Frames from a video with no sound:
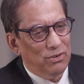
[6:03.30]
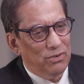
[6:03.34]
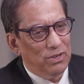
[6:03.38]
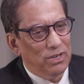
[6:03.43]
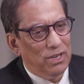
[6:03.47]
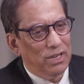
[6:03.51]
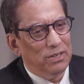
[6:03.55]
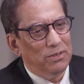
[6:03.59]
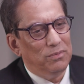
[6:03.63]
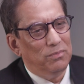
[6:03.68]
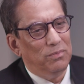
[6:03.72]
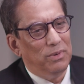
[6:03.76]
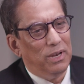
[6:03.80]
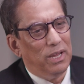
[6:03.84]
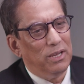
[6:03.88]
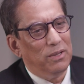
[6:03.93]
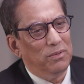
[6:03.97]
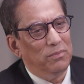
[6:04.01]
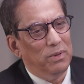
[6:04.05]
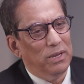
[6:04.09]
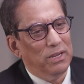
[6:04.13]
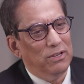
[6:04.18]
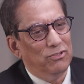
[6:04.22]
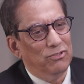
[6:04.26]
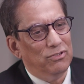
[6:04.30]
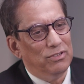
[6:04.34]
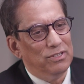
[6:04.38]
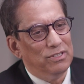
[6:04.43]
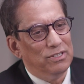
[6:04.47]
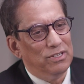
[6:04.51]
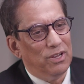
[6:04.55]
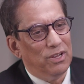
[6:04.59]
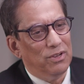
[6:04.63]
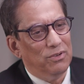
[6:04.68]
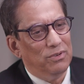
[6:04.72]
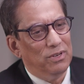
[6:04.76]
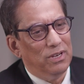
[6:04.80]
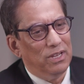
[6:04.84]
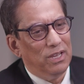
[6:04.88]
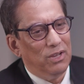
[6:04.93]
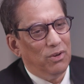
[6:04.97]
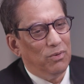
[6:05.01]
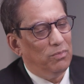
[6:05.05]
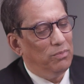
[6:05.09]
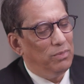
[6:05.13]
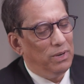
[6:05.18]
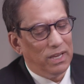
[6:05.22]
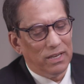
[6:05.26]
look at black patients only, or
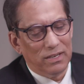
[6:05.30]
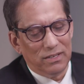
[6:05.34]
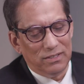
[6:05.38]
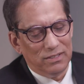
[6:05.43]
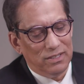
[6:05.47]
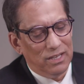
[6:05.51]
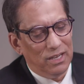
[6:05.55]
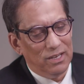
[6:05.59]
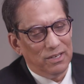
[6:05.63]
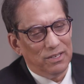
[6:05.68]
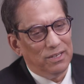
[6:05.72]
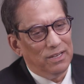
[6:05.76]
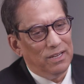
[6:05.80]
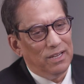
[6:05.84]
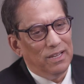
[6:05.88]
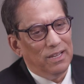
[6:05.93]
black dead